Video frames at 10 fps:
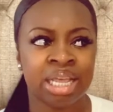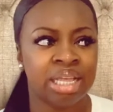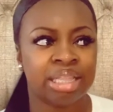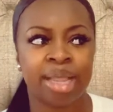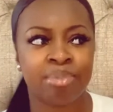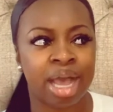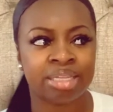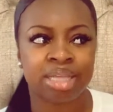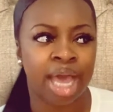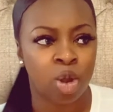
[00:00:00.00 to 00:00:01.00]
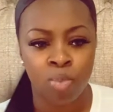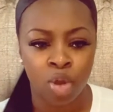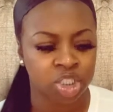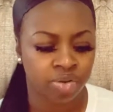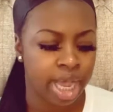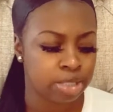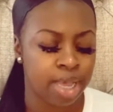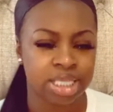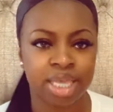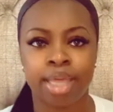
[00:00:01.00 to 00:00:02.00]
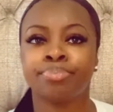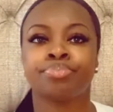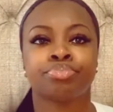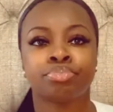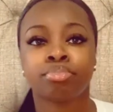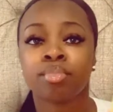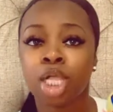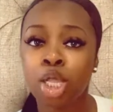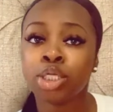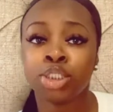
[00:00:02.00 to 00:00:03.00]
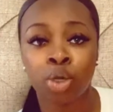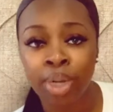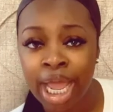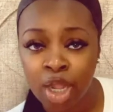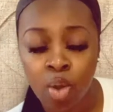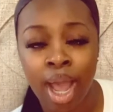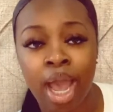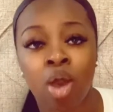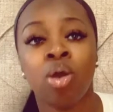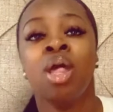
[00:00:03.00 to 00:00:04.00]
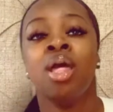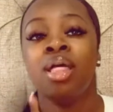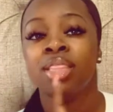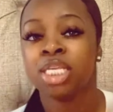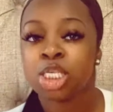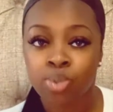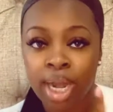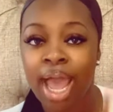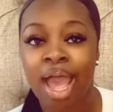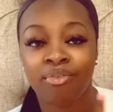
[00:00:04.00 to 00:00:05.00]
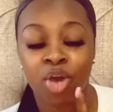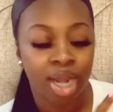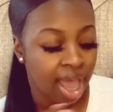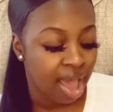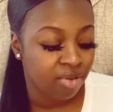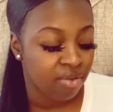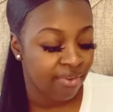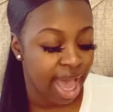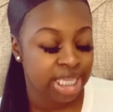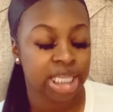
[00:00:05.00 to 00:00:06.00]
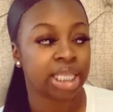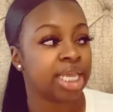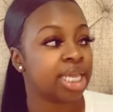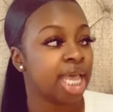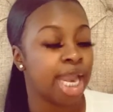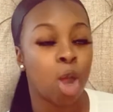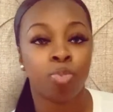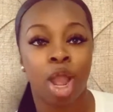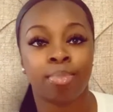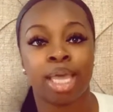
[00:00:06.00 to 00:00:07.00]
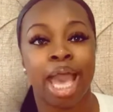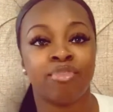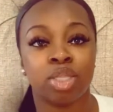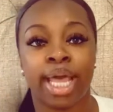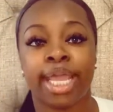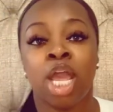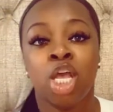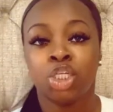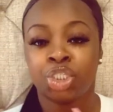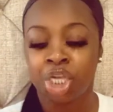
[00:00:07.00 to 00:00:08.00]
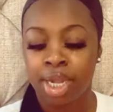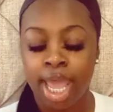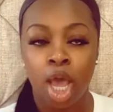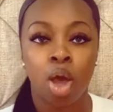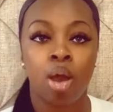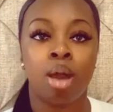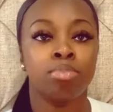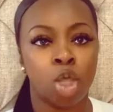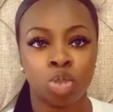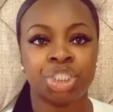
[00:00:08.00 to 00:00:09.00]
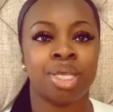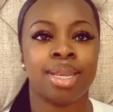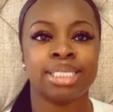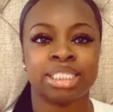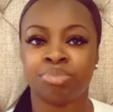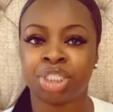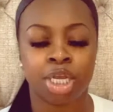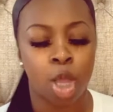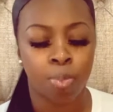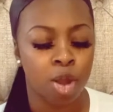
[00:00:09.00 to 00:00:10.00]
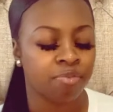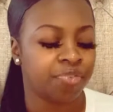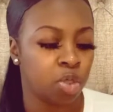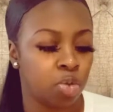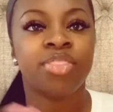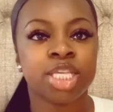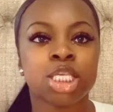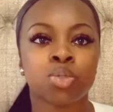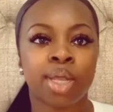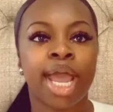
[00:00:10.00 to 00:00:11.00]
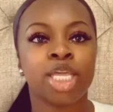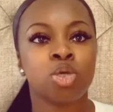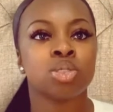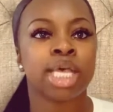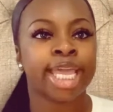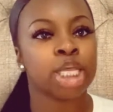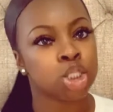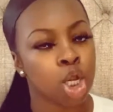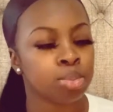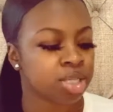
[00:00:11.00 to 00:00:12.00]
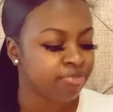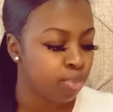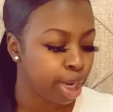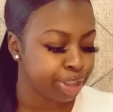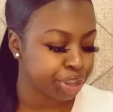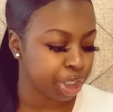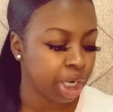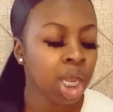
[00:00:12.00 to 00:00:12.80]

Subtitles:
like I don't moisturize my skin. So when I go out, this is what I have on. I have on Vaseline, and I'll probably have on like Chanel lotion and some Chanel perfume. This is what I use like in terms of moisture.